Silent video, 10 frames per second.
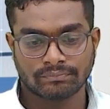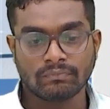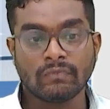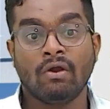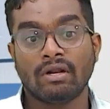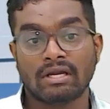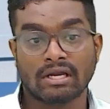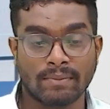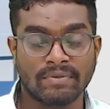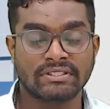or a
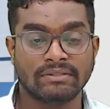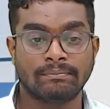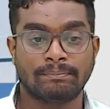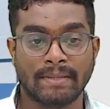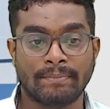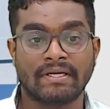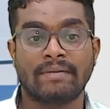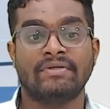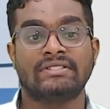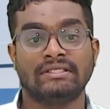commercial paper,
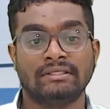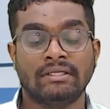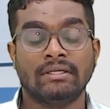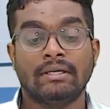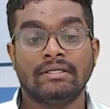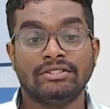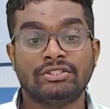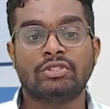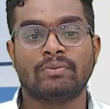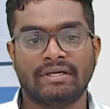commercial
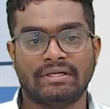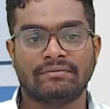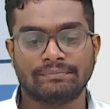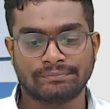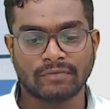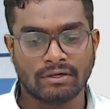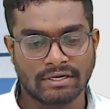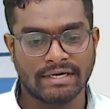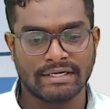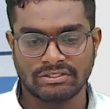instrument, or
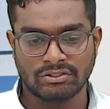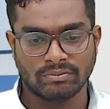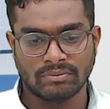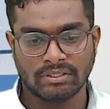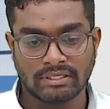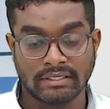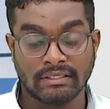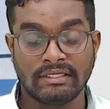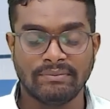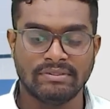trade receivable,
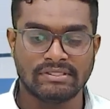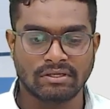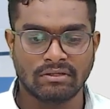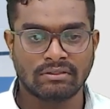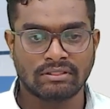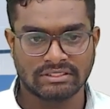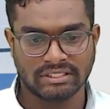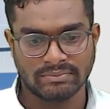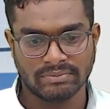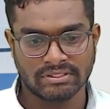T-bills or
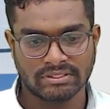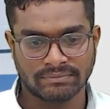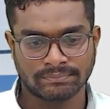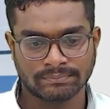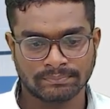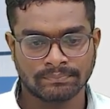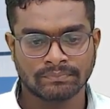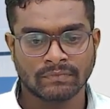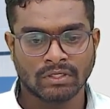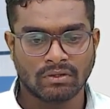treasury bills.
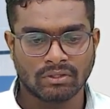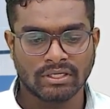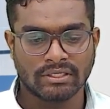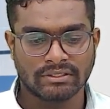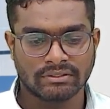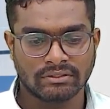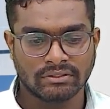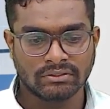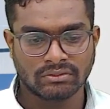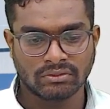Okay,
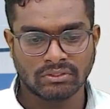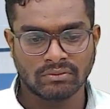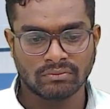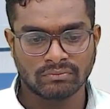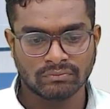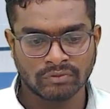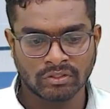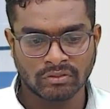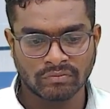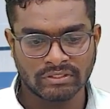so now
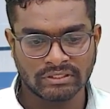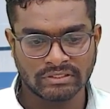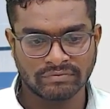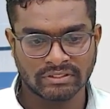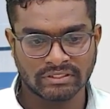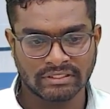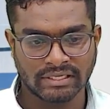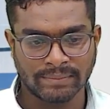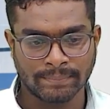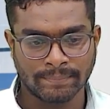without wasting the further time,